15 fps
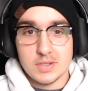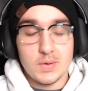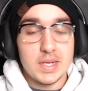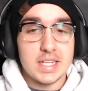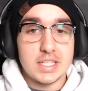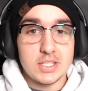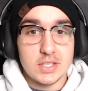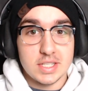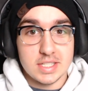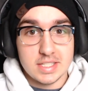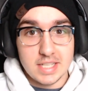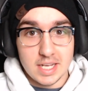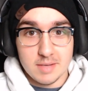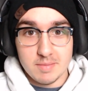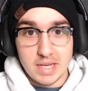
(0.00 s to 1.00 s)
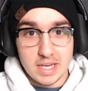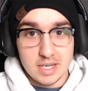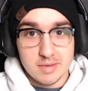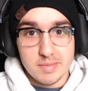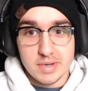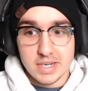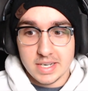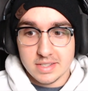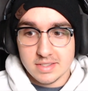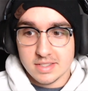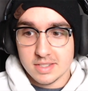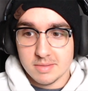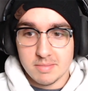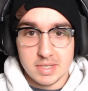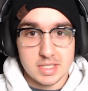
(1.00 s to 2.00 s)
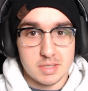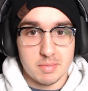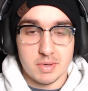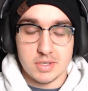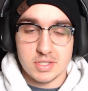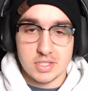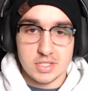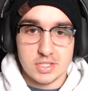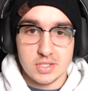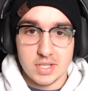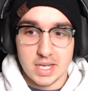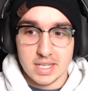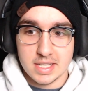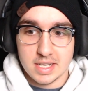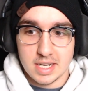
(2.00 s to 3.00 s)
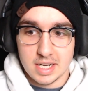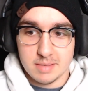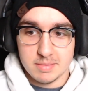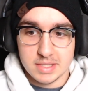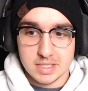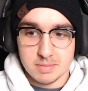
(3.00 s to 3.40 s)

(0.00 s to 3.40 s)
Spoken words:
way that you can tell me how to pronounce them, I suppose just do that in the comments.